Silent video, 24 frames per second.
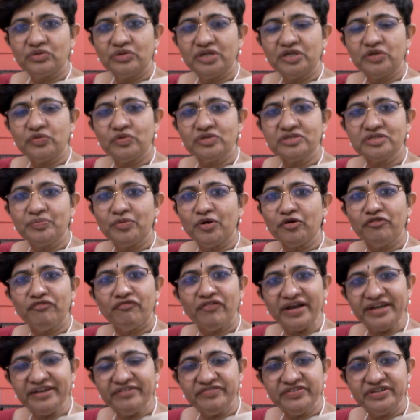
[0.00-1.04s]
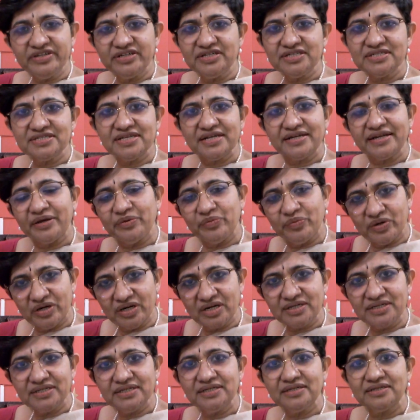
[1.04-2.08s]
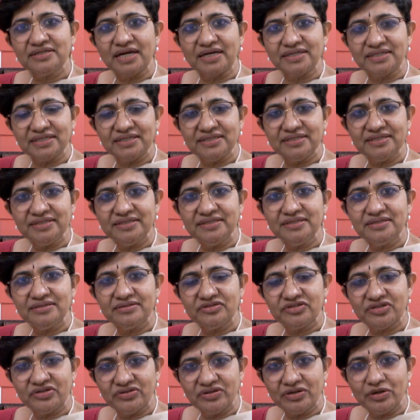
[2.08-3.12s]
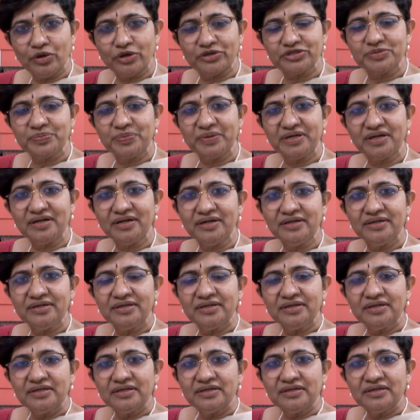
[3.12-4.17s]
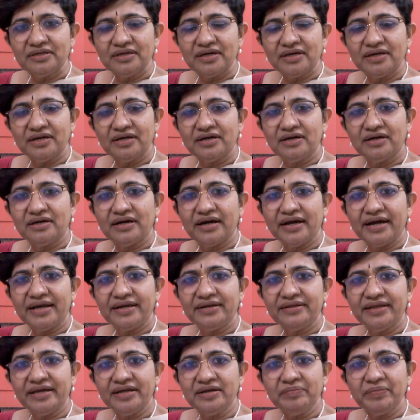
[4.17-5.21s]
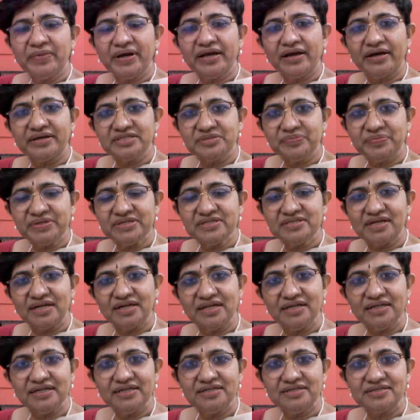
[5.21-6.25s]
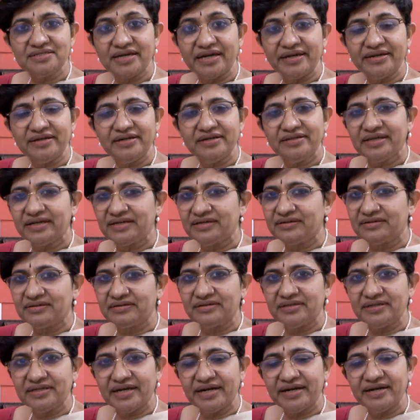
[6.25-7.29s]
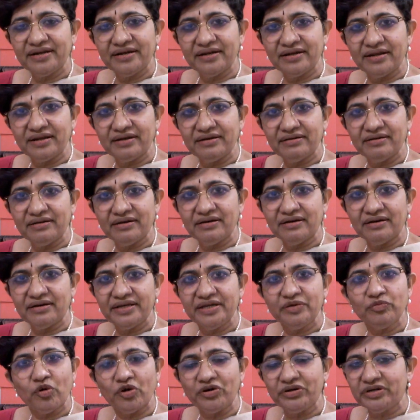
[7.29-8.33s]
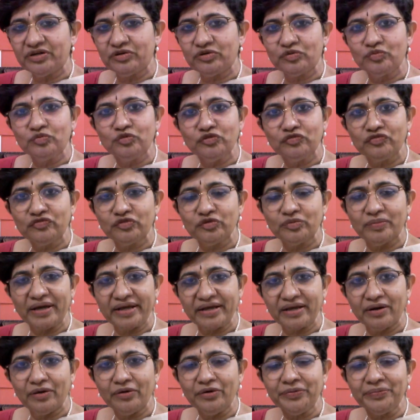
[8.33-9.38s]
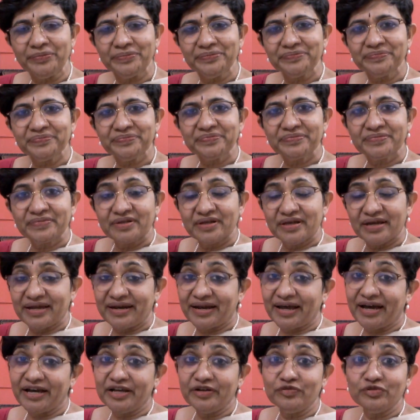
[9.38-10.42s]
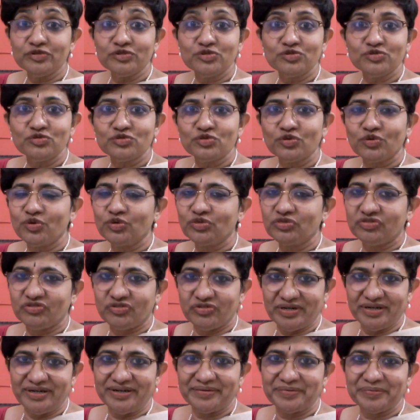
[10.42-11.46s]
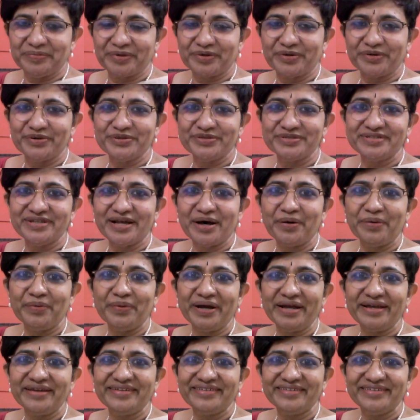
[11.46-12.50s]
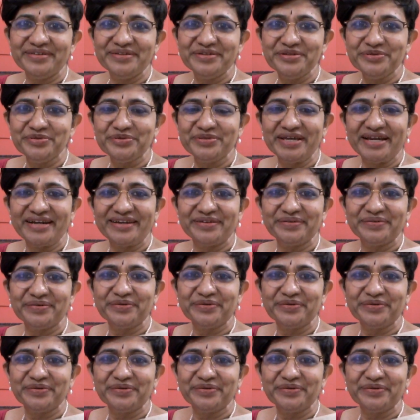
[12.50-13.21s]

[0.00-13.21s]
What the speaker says: it was about 5 years that I worked in Tata Tea General Hospital, and then my husband suddenly decided that he wanted to move to Bangalore, And I was so thrilled because now I knew that,